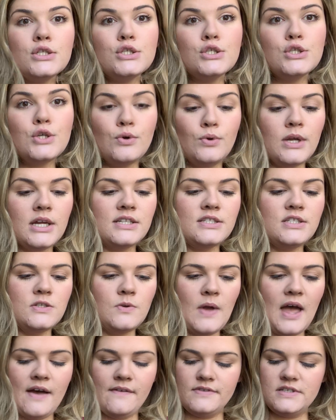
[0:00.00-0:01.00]
students
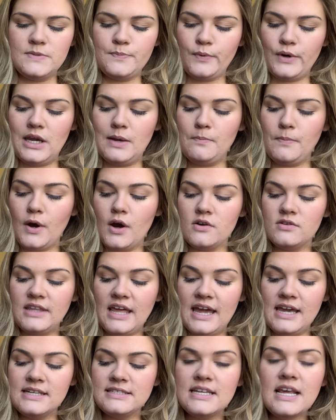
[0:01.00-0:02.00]
who have spring
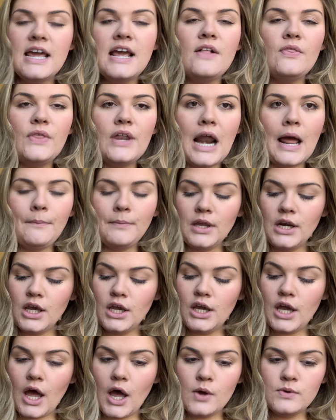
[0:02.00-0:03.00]
birthdays, then I'm going
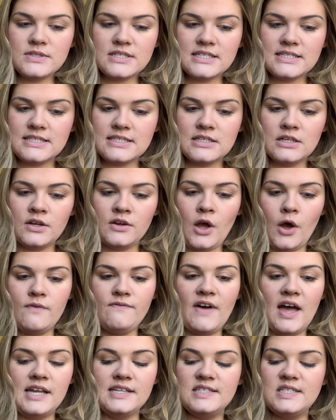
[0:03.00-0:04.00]
to go
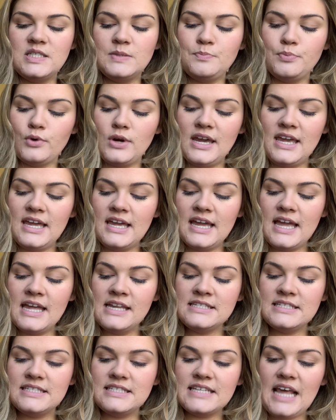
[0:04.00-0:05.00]
find spring
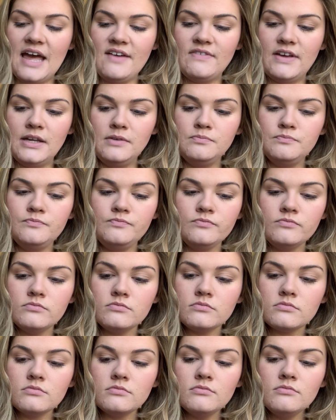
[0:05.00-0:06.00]
in 7.
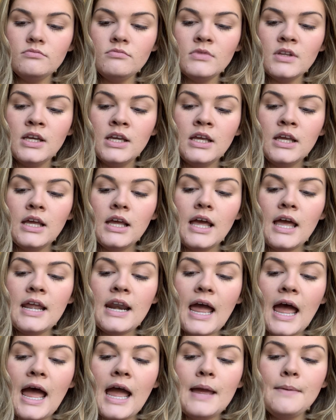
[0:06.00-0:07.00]

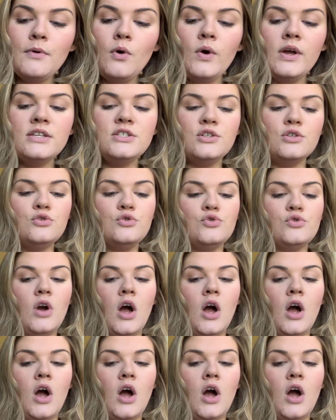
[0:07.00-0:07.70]
And I'm going to